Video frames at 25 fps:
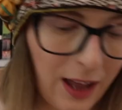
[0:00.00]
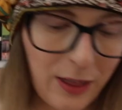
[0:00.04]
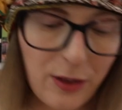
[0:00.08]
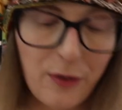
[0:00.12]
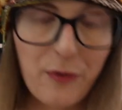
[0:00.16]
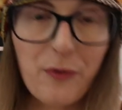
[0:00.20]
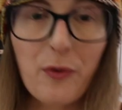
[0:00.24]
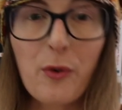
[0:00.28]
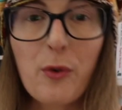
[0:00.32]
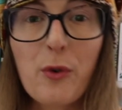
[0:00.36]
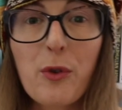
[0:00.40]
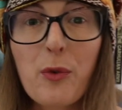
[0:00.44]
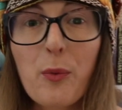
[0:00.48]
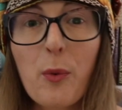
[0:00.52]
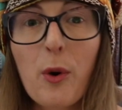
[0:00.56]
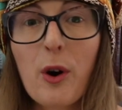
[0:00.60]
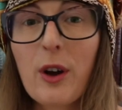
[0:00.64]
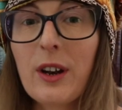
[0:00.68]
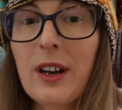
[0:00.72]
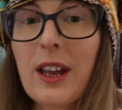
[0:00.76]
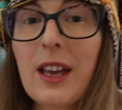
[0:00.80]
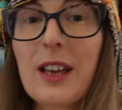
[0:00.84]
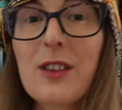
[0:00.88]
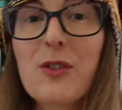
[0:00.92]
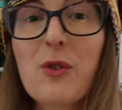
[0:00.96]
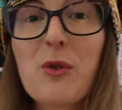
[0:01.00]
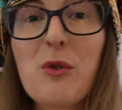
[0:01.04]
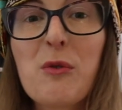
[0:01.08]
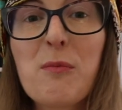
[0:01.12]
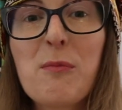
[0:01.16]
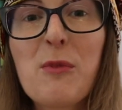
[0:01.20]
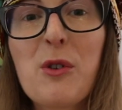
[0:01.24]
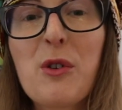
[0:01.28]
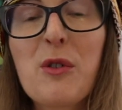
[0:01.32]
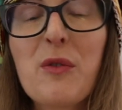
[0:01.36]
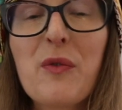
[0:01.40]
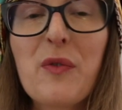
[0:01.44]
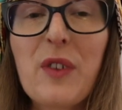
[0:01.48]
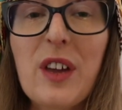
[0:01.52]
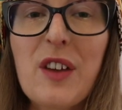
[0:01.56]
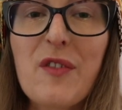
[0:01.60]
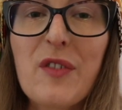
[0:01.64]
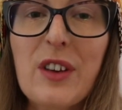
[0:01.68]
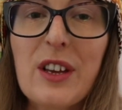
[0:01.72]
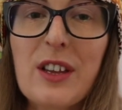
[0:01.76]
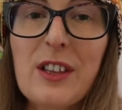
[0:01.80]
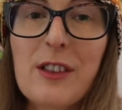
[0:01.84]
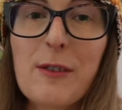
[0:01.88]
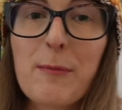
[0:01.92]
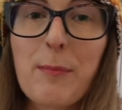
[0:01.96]
And the fourth one is called Moon
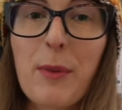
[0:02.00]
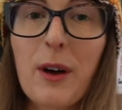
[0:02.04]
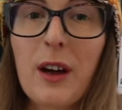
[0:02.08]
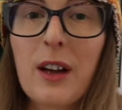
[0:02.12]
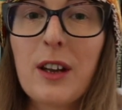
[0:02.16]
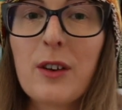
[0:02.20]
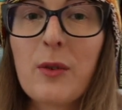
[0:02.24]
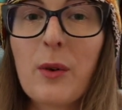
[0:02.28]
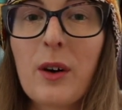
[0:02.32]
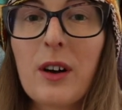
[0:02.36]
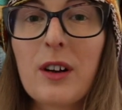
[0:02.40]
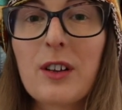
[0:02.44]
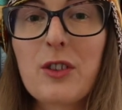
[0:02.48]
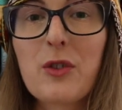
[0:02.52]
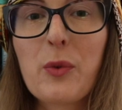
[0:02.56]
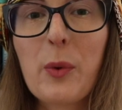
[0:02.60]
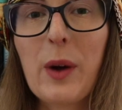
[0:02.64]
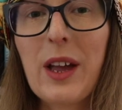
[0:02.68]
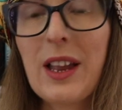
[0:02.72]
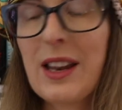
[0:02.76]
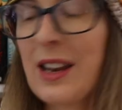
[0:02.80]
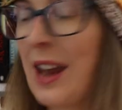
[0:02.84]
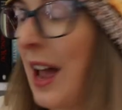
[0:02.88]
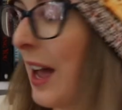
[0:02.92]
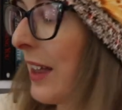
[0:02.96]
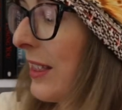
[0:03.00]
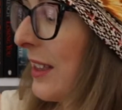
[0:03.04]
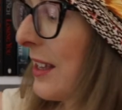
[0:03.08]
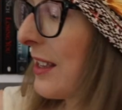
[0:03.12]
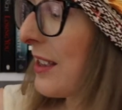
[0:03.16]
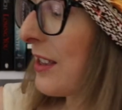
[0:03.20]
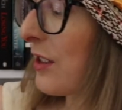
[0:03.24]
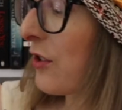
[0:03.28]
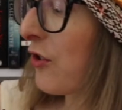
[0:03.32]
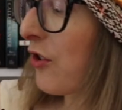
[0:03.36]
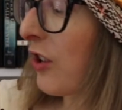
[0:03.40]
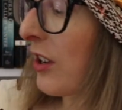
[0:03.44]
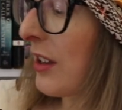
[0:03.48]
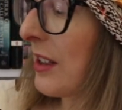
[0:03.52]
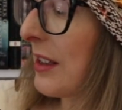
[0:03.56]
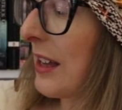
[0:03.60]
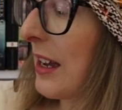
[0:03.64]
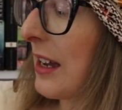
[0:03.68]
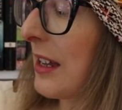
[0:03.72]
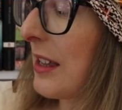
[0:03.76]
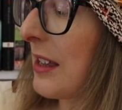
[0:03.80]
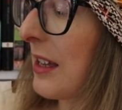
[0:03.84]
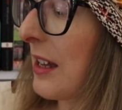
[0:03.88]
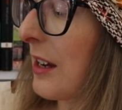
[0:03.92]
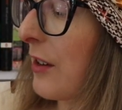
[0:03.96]
Fevers by Noir Twin, and this is
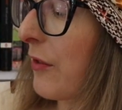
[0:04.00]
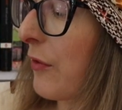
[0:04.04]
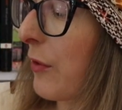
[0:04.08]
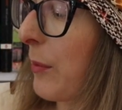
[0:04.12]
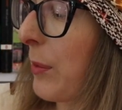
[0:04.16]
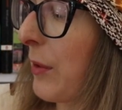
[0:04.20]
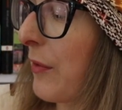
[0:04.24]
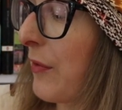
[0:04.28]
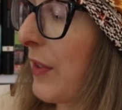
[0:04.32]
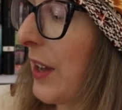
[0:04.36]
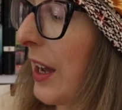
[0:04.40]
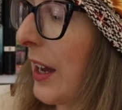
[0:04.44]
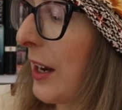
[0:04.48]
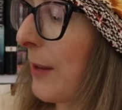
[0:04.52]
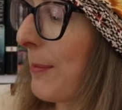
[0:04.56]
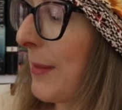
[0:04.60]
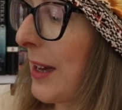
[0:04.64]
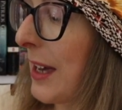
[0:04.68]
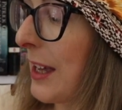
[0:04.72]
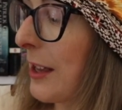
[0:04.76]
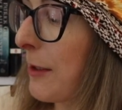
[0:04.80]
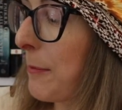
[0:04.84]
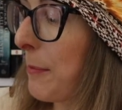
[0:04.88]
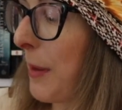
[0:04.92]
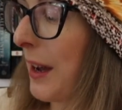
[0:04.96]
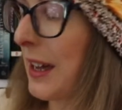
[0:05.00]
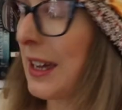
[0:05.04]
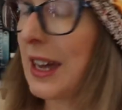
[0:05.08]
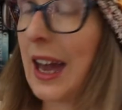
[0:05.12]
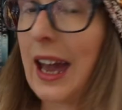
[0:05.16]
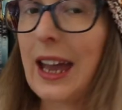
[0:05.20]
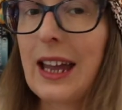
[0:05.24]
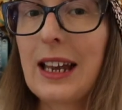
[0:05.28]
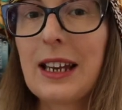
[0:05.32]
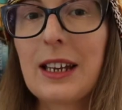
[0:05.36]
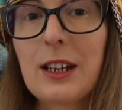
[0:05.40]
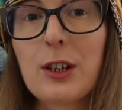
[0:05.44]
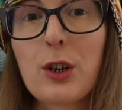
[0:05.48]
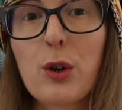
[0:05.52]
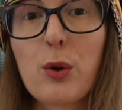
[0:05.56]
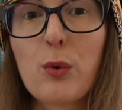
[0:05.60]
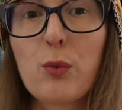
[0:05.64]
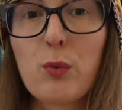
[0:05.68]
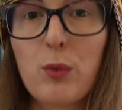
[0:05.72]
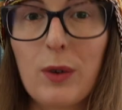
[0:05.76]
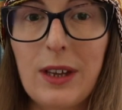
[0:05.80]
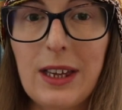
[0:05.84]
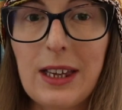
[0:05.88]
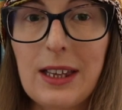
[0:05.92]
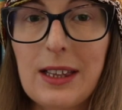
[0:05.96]
translated from the Vietnamese by Caitlin
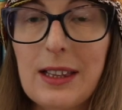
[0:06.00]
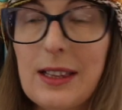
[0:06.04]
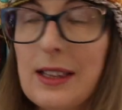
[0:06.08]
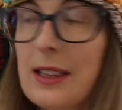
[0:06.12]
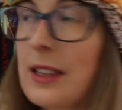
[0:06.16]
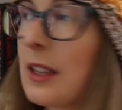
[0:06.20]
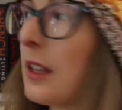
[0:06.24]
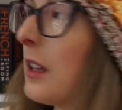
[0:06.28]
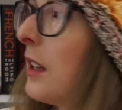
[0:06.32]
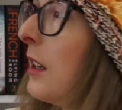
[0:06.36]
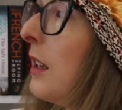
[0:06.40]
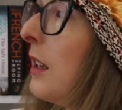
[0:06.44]
Reese.